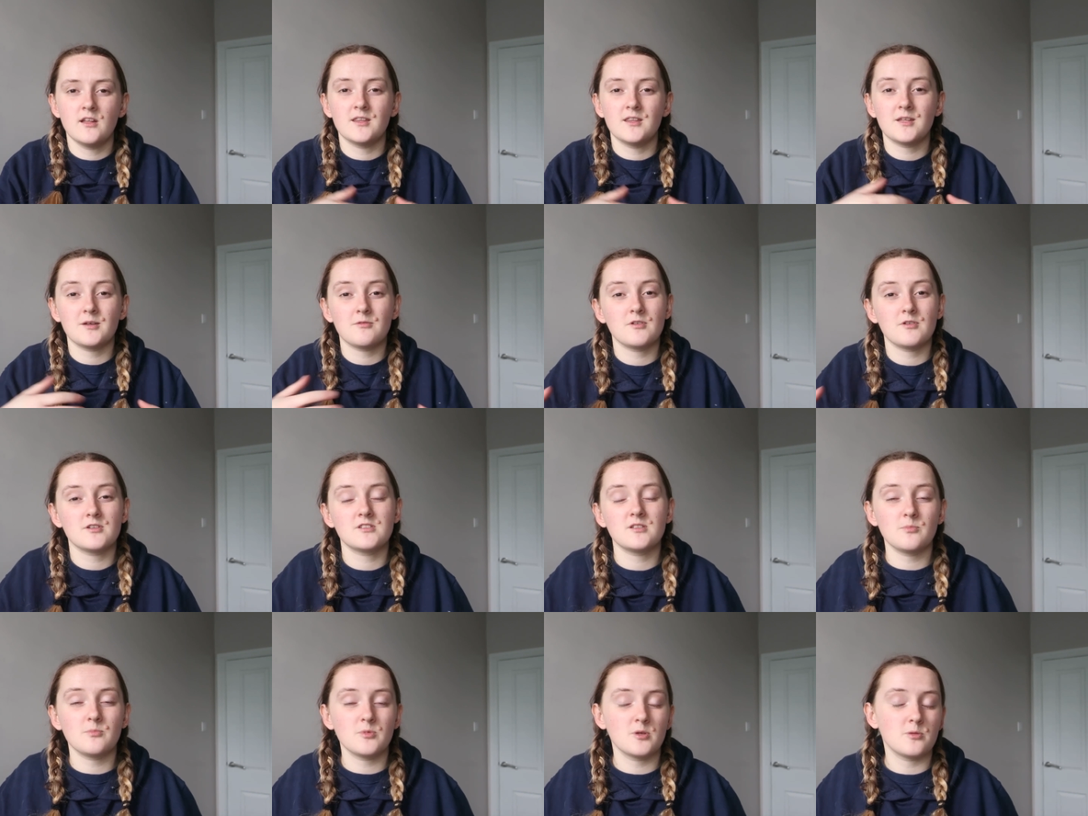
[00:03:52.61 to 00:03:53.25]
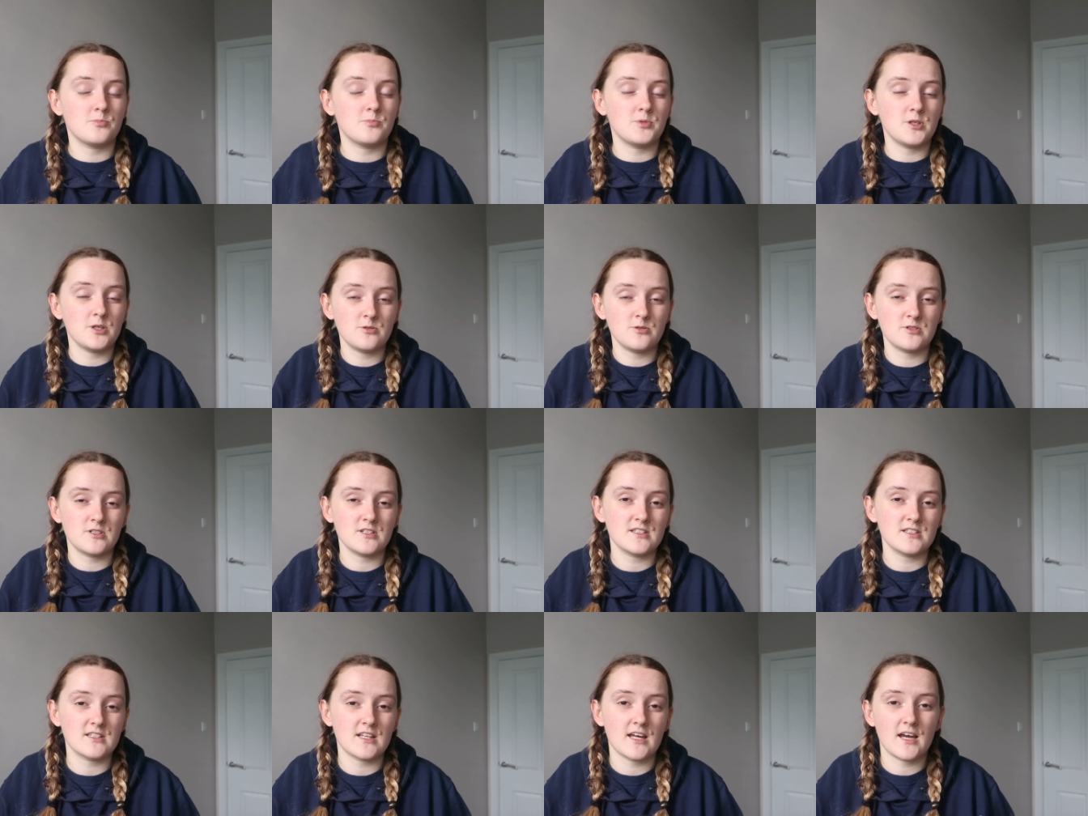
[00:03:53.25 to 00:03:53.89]
There are some
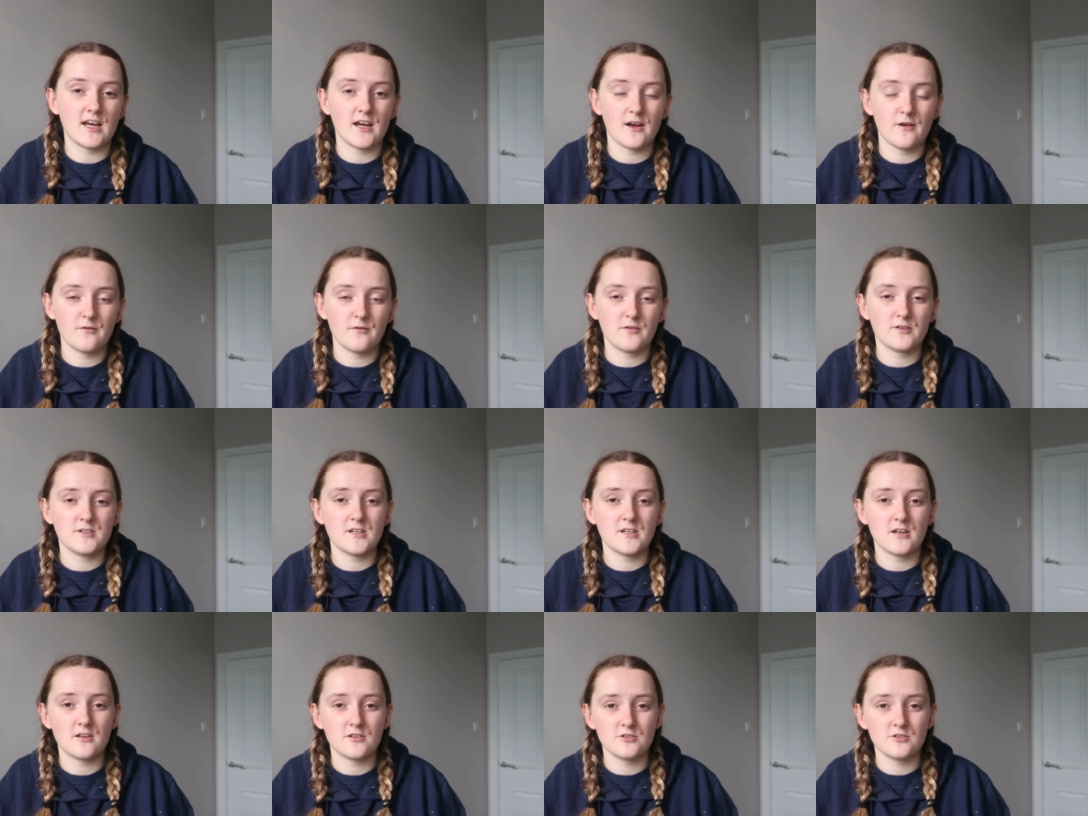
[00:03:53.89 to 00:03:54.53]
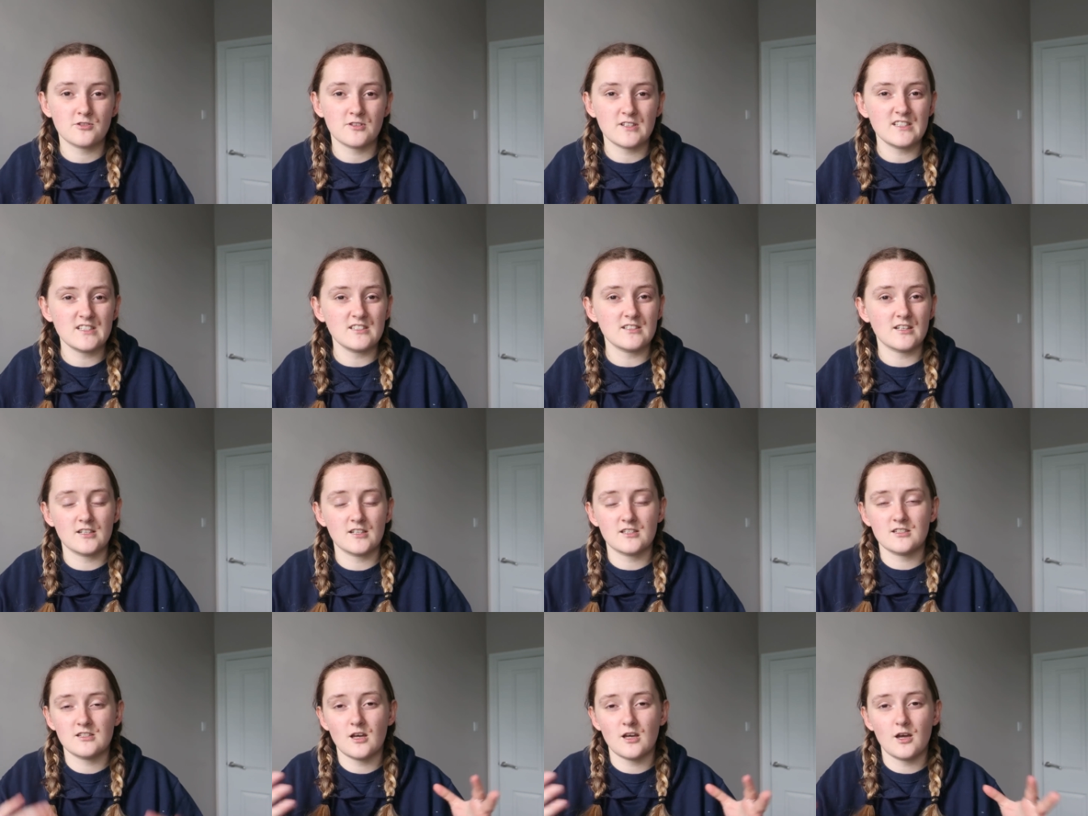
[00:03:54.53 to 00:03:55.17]
computers that have touchscreens,
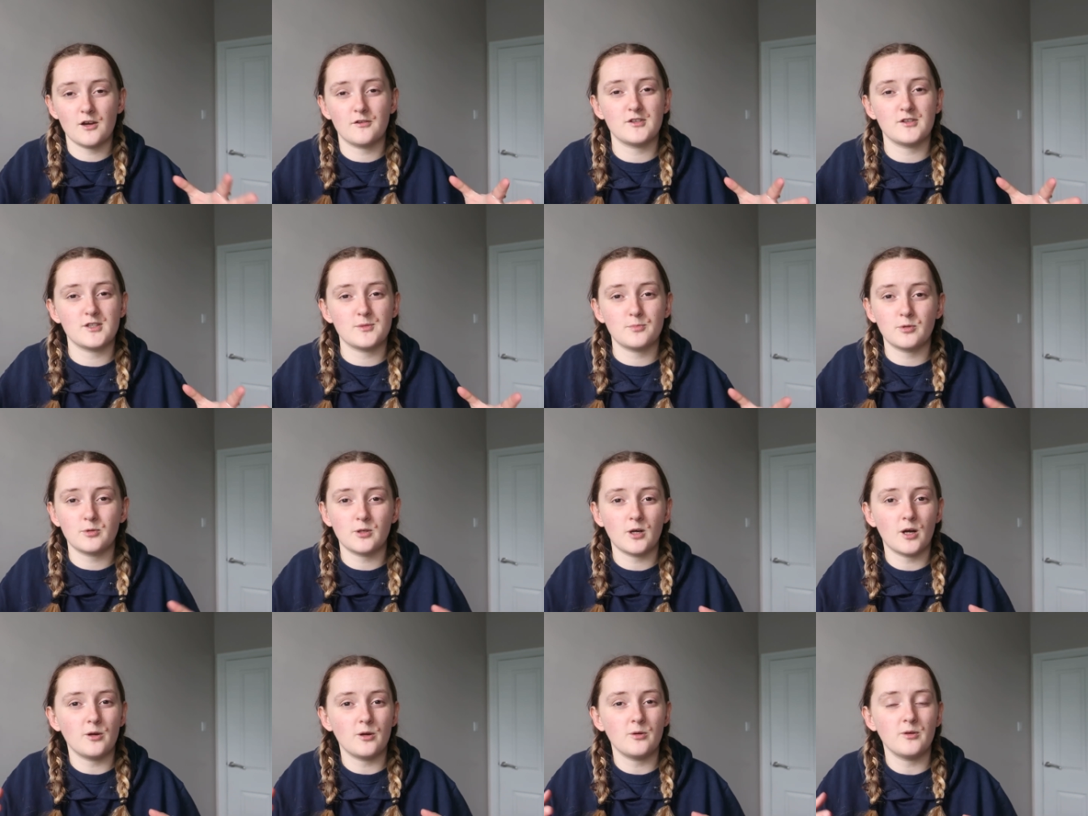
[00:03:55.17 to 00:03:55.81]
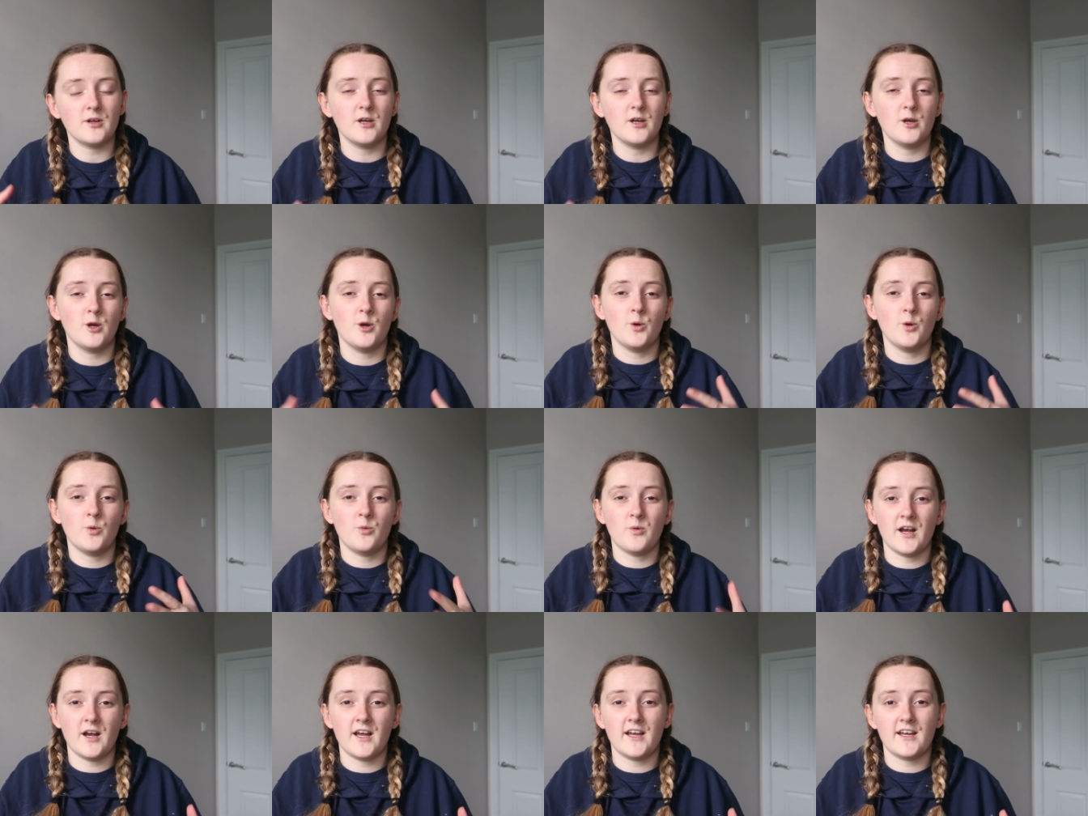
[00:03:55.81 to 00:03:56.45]
like a Surface Pro,
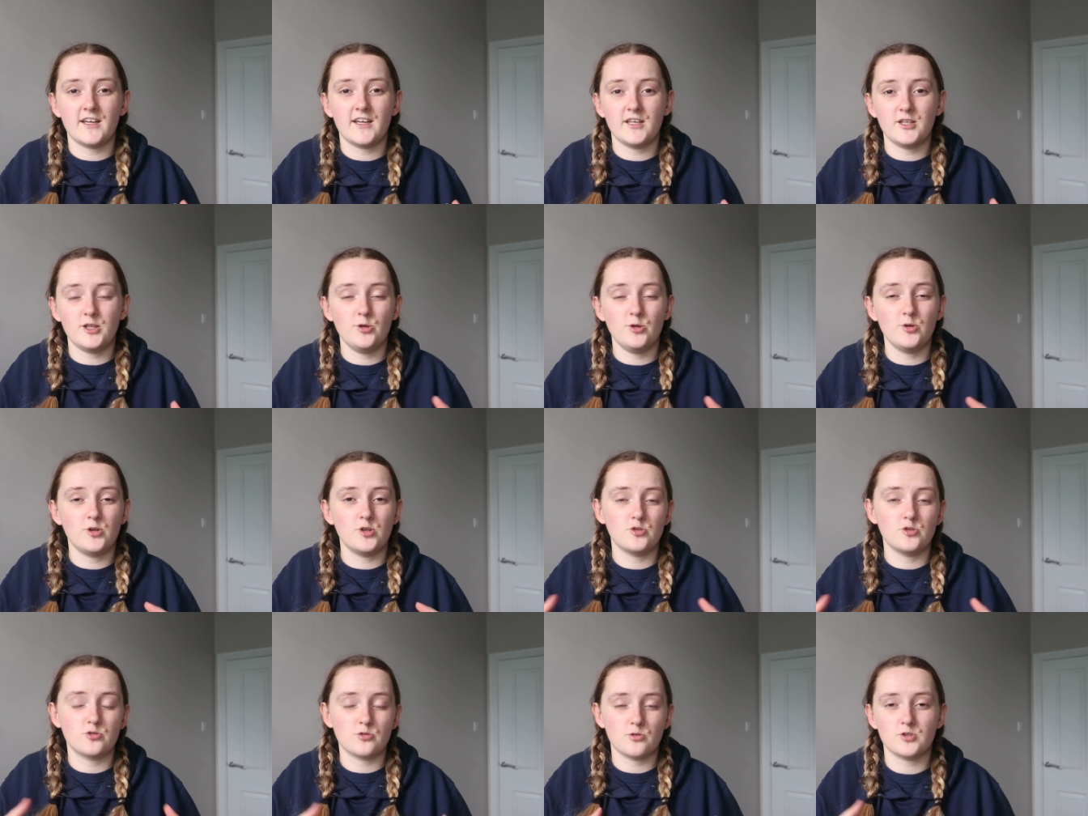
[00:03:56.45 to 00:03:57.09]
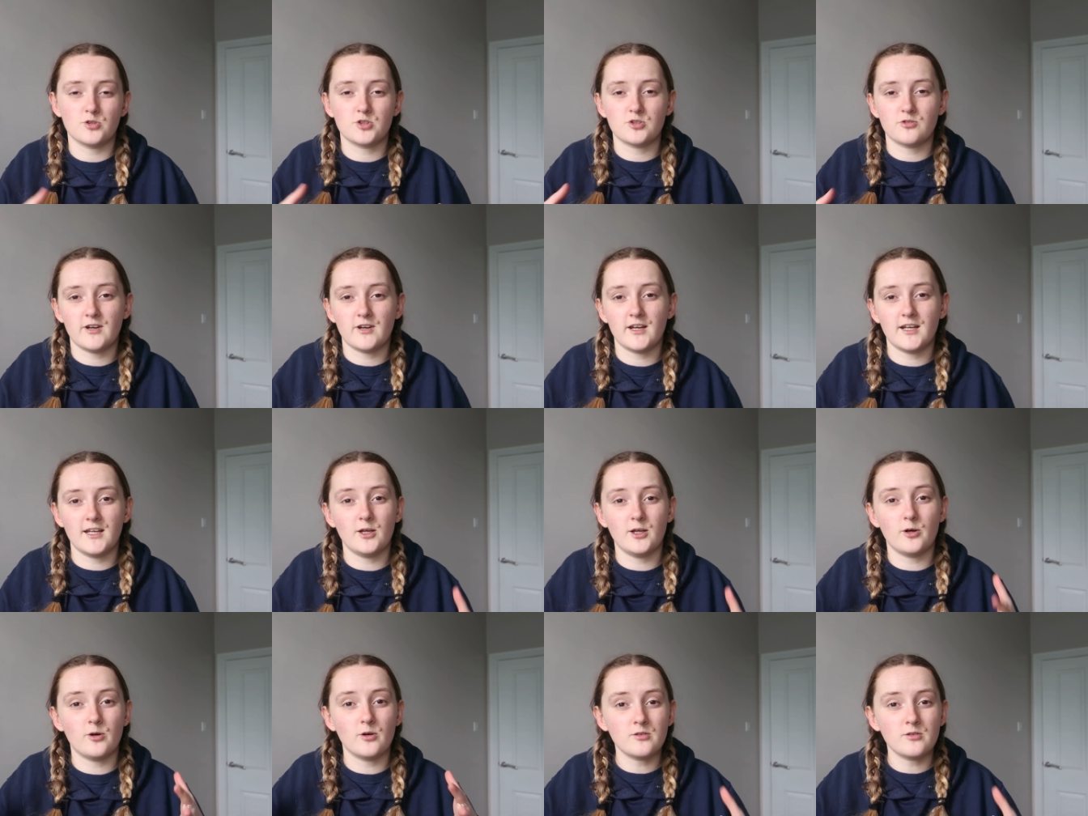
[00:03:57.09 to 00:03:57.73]
where you can draw
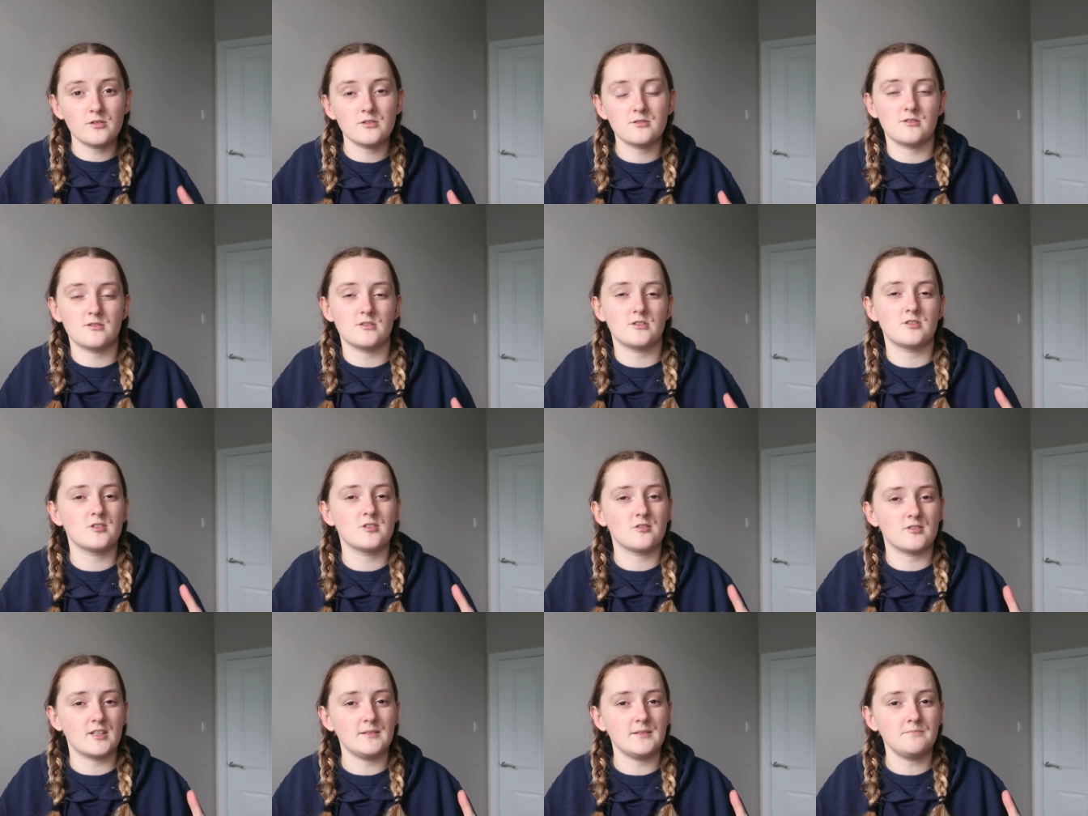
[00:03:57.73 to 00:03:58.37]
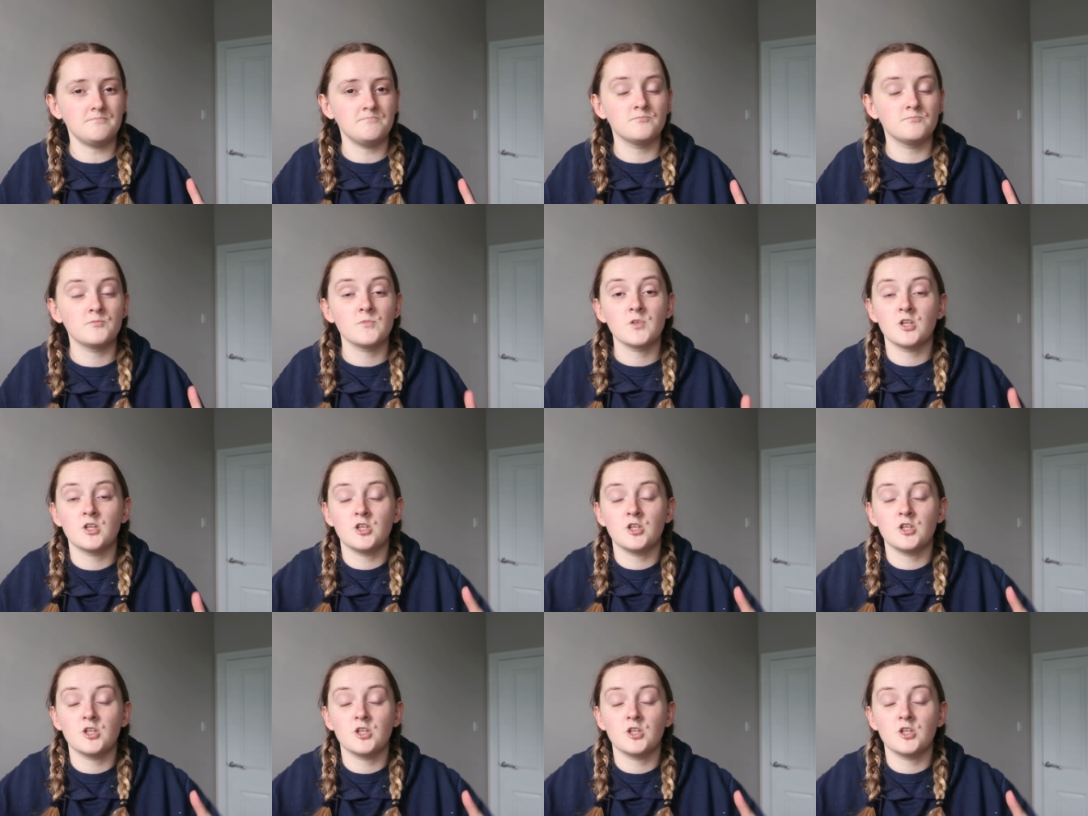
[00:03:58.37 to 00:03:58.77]
directly onto the screen.